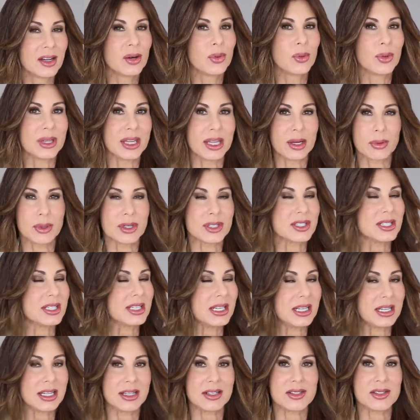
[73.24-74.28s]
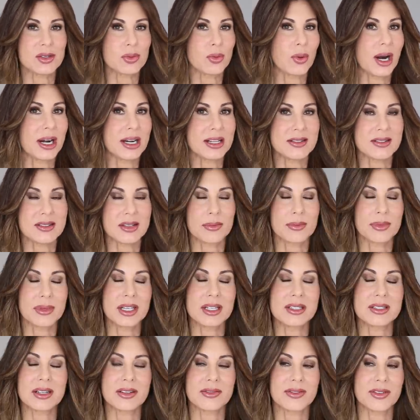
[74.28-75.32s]
when they were teens wanted
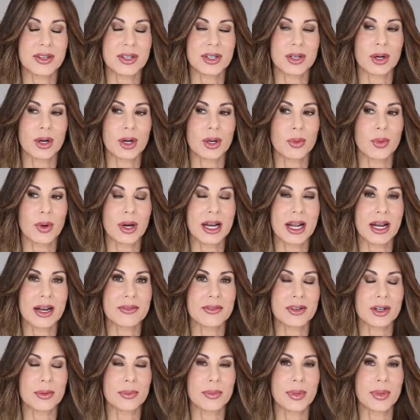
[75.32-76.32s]
something different or whatever.